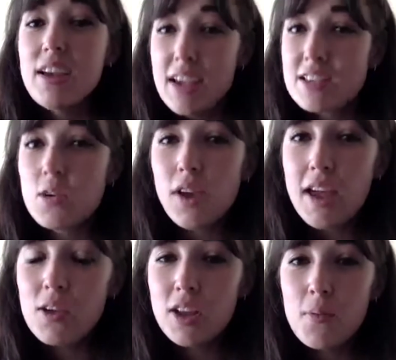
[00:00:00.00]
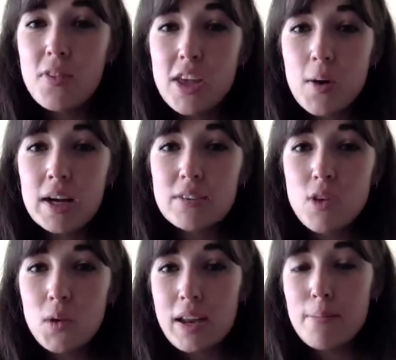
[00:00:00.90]
it's not like, you know, when they go out and
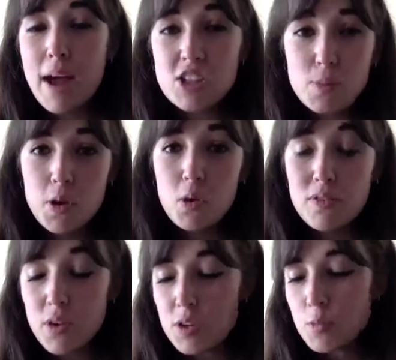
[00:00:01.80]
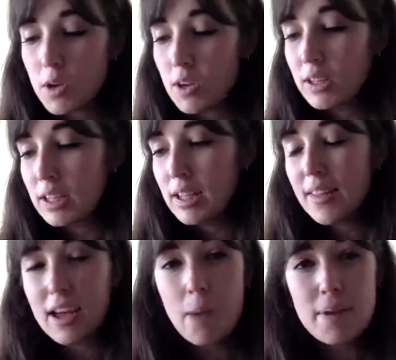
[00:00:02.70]
roll in badger poo or fox poo,
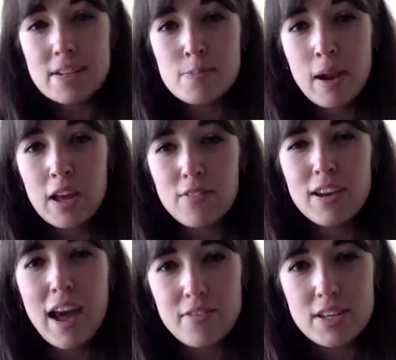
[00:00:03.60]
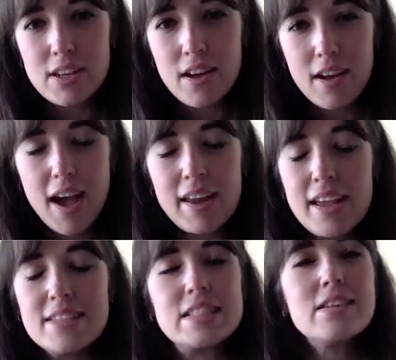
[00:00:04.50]
they come in smelling of lavender and it
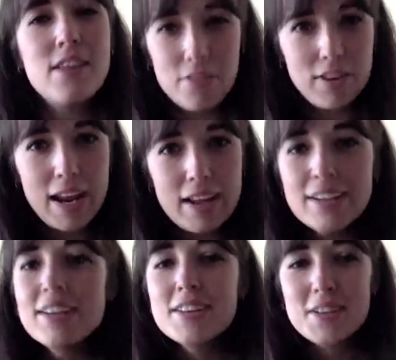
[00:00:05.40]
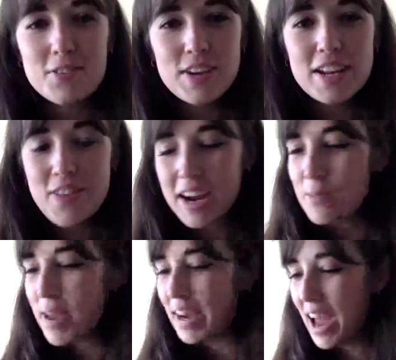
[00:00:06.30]
is lovely. So I really
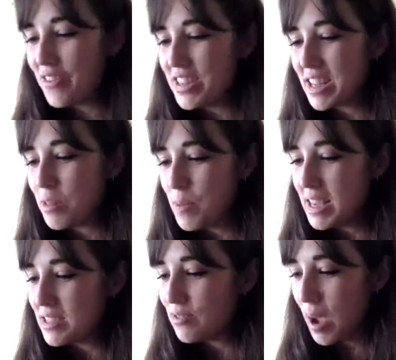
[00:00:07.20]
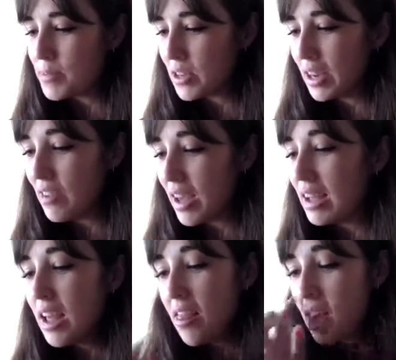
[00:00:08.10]
recommend lavender. The bees absolutely love it.
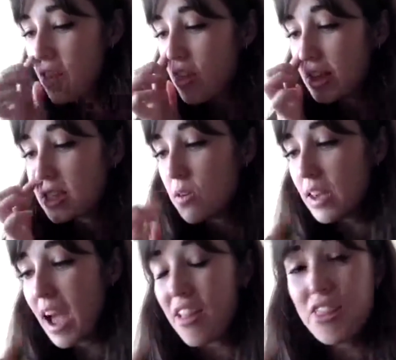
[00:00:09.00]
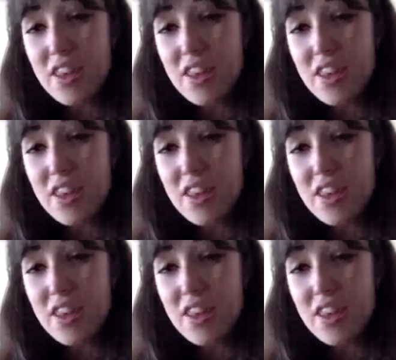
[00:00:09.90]
The other things that you can get are